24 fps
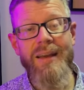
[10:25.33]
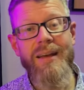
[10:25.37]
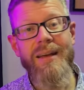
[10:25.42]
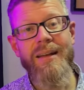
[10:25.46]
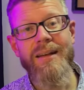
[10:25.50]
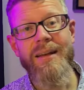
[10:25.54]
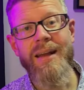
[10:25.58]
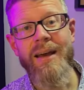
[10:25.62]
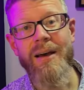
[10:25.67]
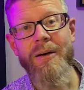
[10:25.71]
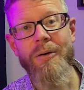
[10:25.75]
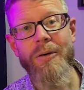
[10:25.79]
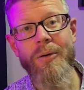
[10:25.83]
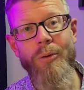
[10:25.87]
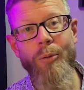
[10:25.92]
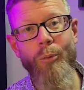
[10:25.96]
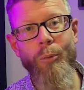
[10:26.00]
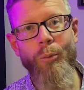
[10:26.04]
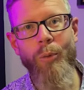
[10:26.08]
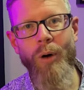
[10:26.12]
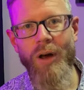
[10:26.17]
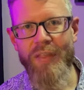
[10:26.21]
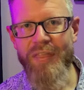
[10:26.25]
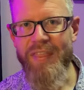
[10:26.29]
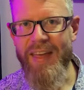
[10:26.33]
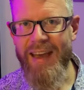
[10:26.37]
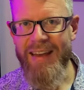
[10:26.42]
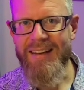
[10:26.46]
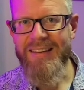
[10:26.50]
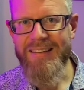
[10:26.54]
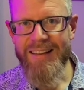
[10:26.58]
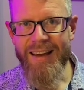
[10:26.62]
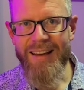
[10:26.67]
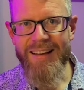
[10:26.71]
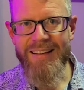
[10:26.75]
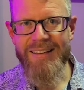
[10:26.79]
Now, what that
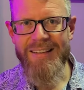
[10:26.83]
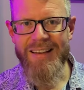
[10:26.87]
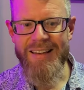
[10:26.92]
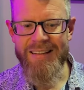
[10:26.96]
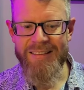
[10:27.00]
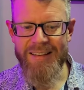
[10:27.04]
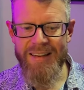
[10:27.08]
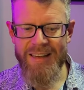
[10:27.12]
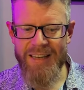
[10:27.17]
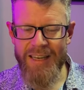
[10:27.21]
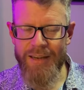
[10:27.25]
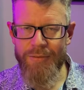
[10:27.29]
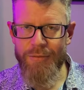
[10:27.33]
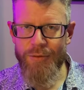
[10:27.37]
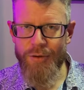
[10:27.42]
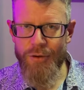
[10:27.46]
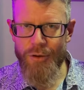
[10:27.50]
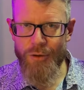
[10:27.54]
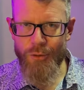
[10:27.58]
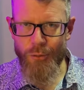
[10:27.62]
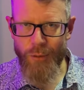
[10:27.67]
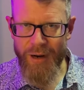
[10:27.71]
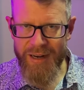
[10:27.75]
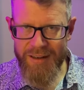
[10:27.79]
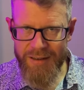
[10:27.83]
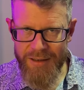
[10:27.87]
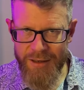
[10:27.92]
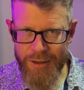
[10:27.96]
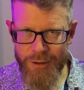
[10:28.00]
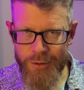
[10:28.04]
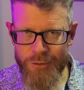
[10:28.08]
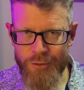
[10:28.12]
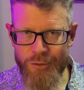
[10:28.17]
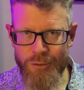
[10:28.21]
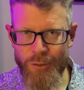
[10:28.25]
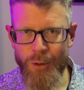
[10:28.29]
does is it gives you greater
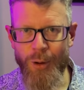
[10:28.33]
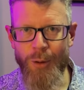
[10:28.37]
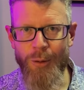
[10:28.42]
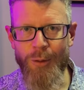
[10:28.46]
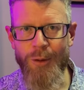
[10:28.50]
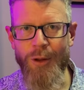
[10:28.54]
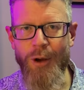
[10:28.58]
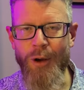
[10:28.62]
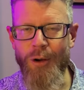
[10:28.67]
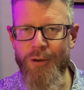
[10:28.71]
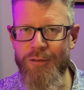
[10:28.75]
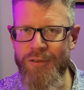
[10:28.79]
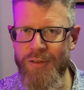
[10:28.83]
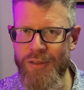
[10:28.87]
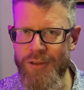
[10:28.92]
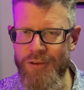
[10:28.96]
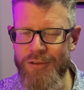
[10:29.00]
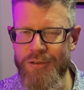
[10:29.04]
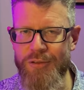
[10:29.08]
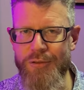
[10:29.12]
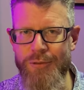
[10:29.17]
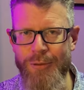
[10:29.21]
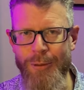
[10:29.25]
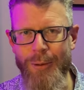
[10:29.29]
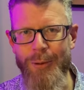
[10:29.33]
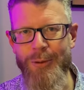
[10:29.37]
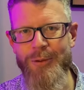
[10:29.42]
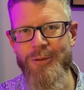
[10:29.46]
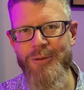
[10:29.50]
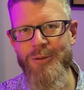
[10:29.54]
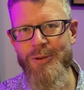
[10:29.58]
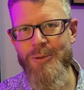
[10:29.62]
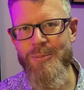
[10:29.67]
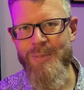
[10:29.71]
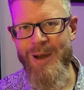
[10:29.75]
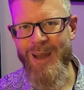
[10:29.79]
control over the
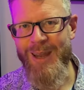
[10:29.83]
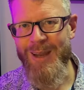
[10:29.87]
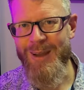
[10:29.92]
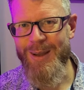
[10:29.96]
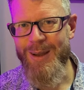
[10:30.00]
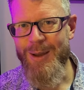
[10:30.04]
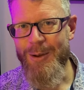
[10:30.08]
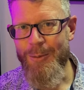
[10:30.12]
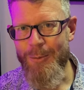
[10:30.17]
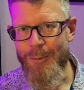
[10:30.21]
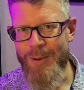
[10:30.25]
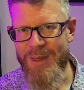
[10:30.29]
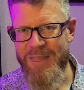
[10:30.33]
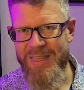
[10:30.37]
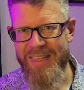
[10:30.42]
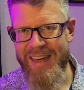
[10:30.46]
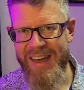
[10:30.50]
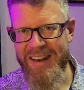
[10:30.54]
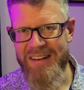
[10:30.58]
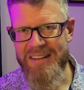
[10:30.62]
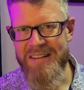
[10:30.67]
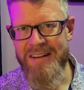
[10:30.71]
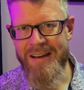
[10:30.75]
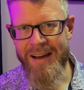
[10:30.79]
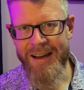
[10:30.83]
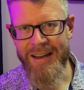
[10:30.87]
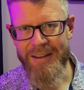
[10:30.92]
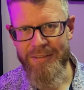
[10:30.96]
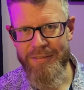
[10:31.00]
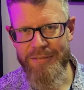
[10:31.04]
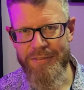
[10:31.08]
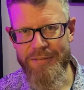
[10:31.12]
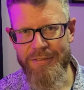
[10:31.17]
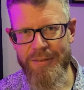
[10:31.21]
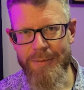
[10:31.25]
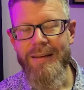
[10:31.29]
strokes you make with that
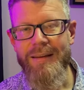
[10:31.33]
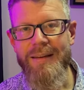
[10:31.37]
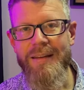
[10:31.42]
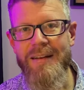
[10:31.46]
knife.